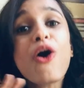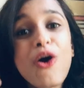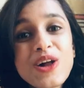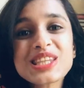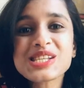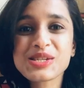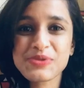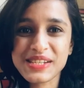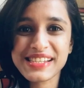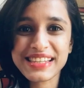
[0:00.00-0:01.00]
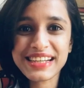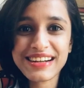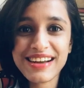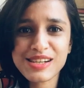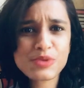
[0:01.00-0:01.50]
all the students in the
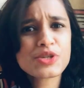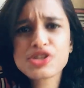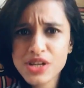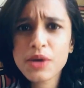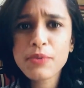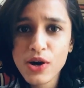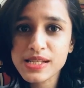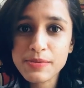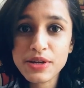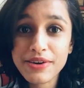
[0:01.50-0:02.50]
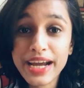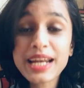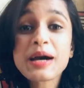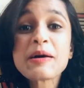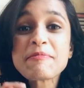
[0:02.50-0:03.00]
class, which is not possible, right?